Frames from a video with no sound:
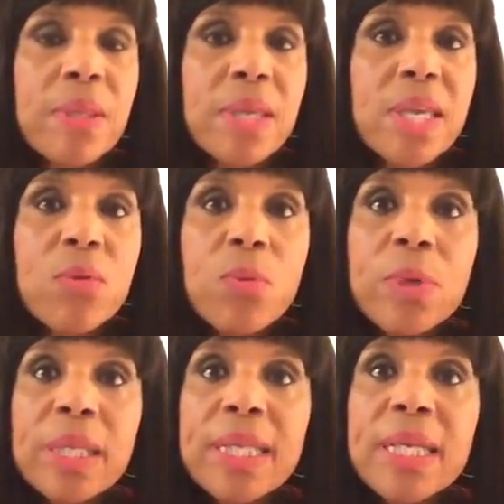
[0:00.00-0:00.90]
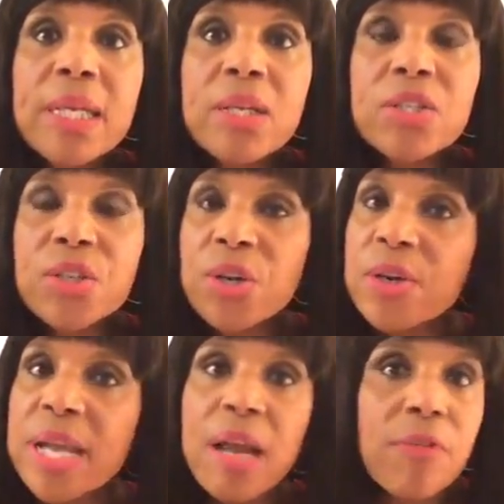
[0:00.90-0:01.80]
can really
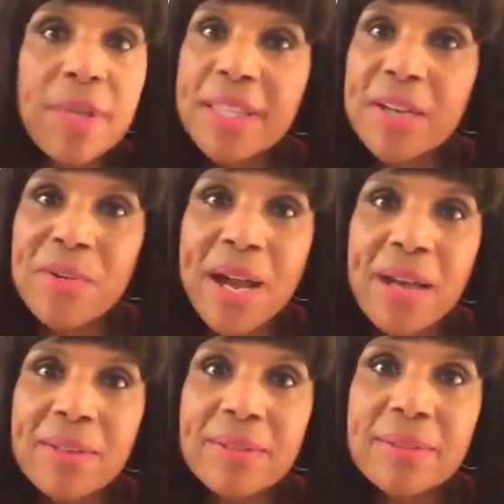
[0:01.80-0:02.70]
turn everything around.